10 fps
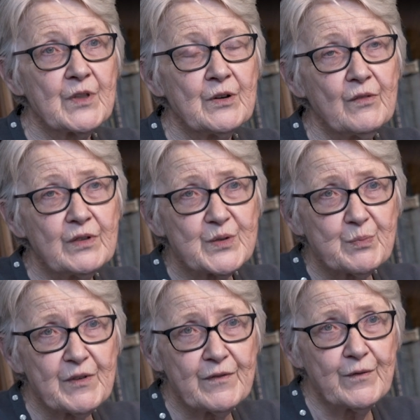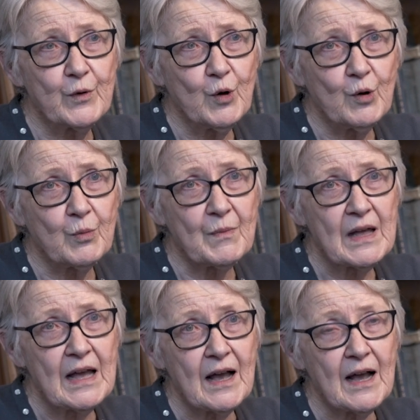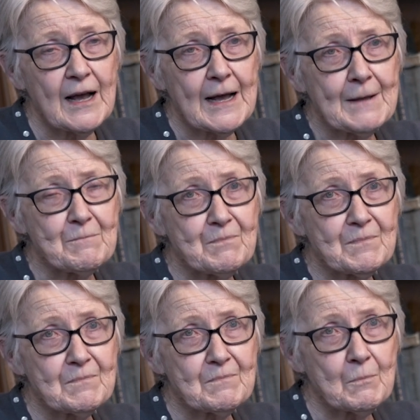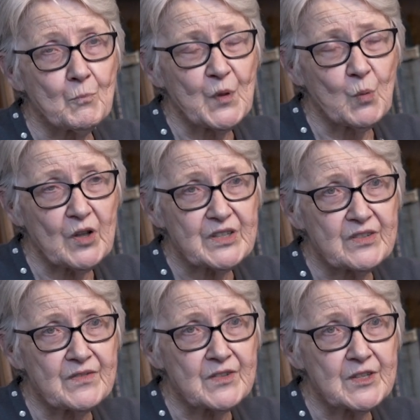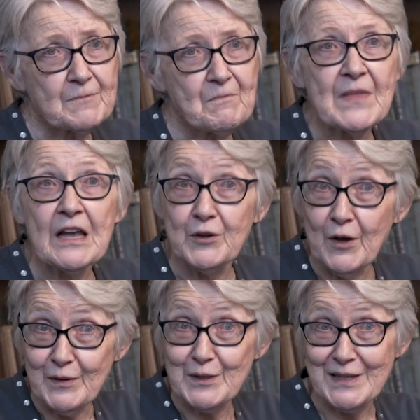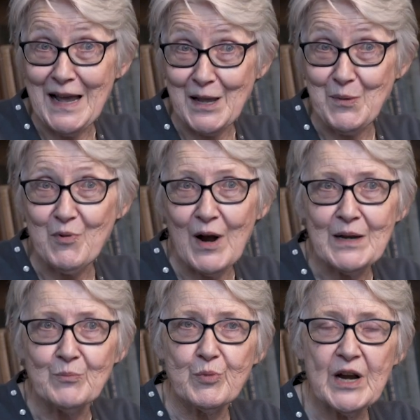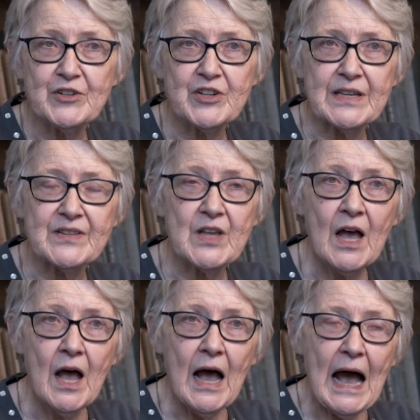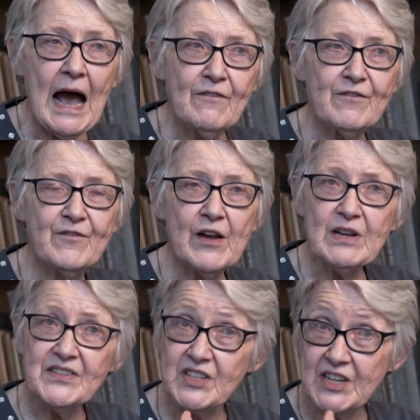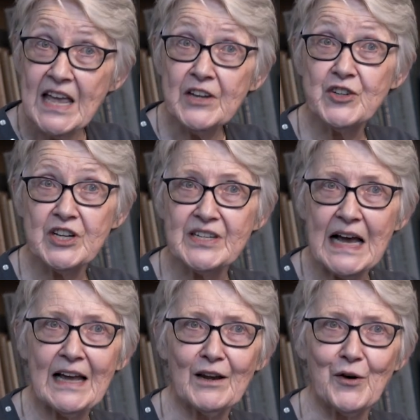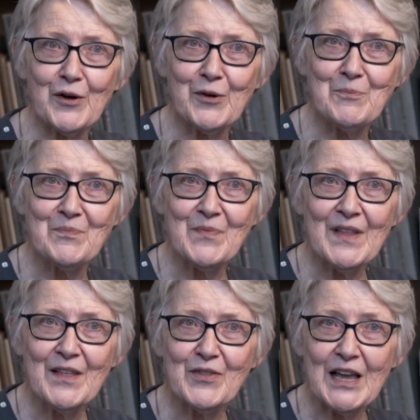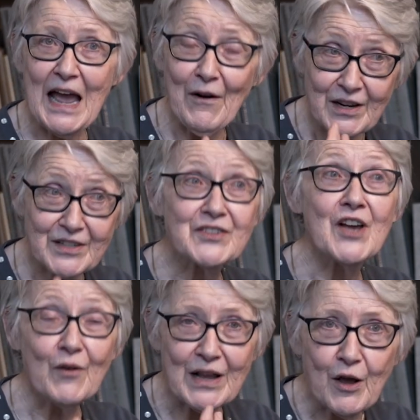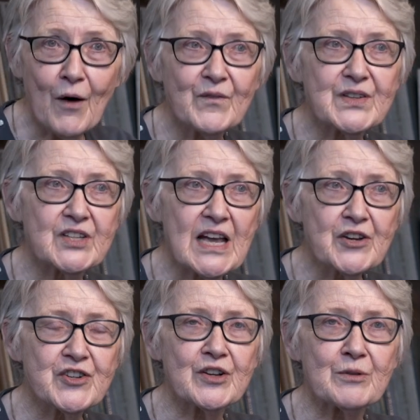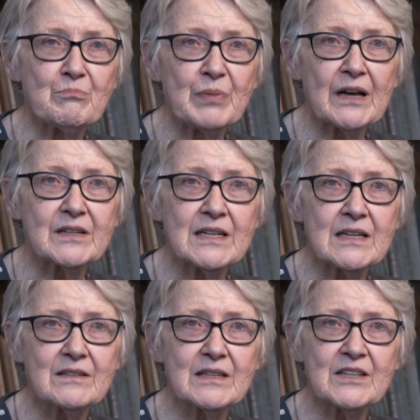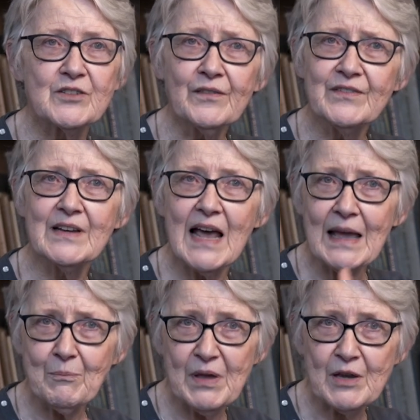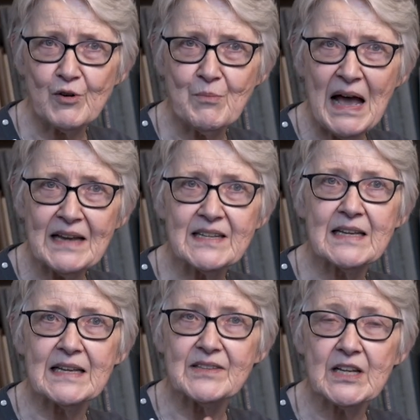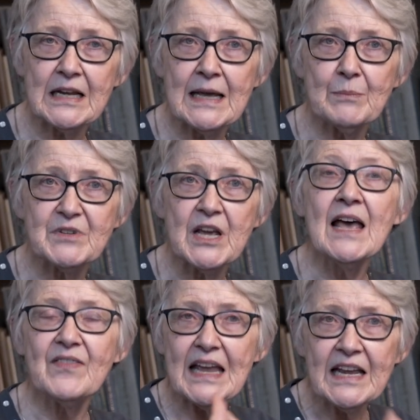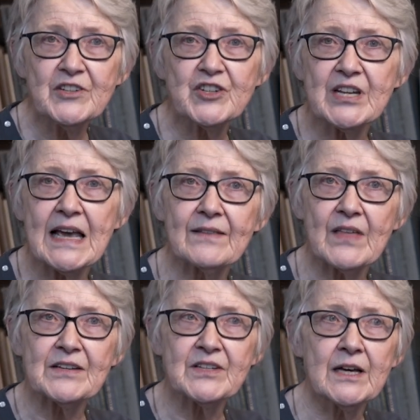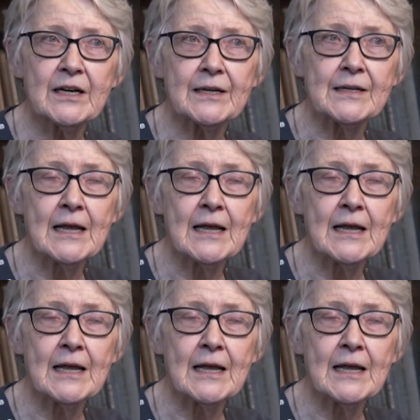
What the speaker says: the novels before the Watsons, novels like Pride and Prejudice, have very stagey dialogue. The characters are in conversation, but it's often epigrammatic, it's clipped. They each take their turn.